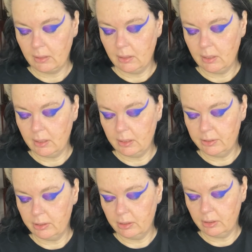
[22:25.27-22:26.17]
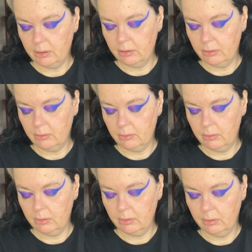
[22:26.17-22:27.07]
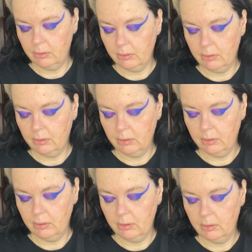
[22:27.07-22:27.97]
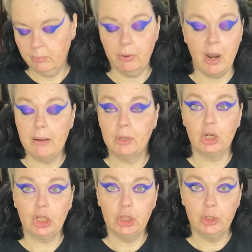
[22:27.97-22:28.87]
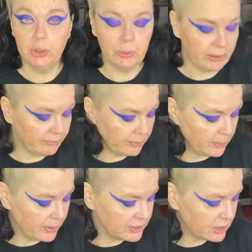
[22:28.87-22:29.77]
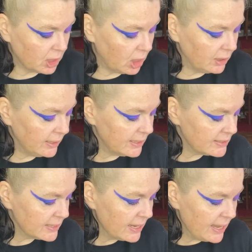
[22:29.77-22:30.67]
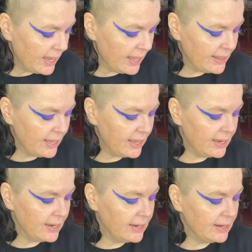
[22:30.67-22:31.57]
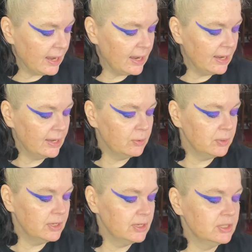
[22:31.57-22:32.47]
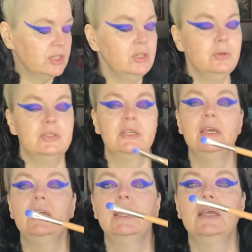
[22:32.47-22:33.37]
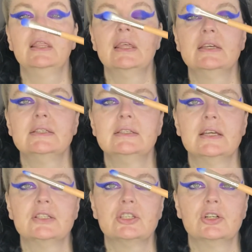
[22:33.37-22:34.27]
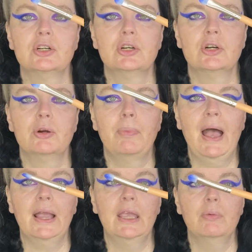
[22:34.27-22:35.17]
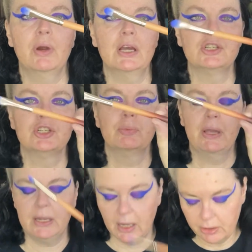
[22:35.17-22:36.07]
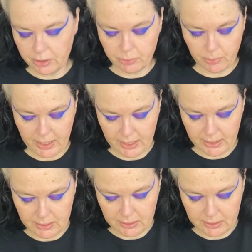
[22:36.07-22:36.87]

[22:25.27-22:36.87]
glitter glue, primer glue, whatever we want to call it. And then I was using this denser packing brush by Colored Rain.